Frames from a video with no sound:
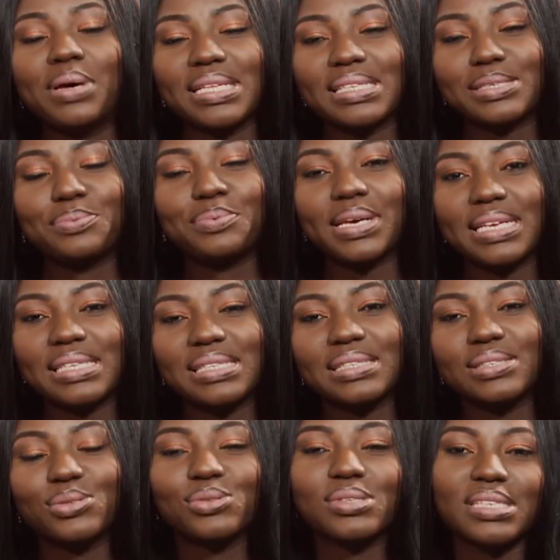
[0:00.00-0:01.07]
better
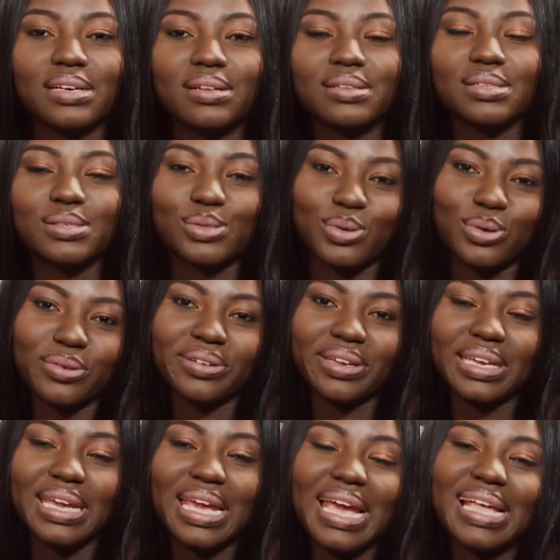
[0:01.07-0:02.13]
person to tell the
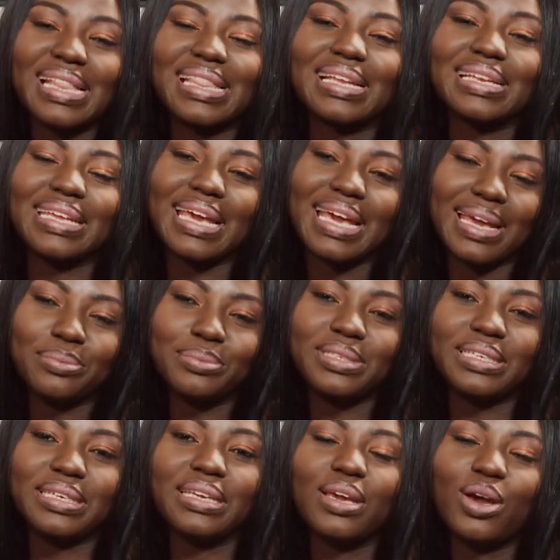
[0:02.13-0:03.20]
story than the
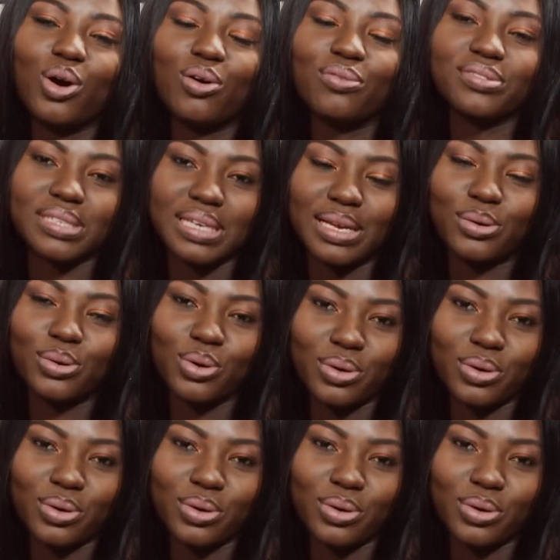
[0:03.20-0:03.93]
MD of Tullow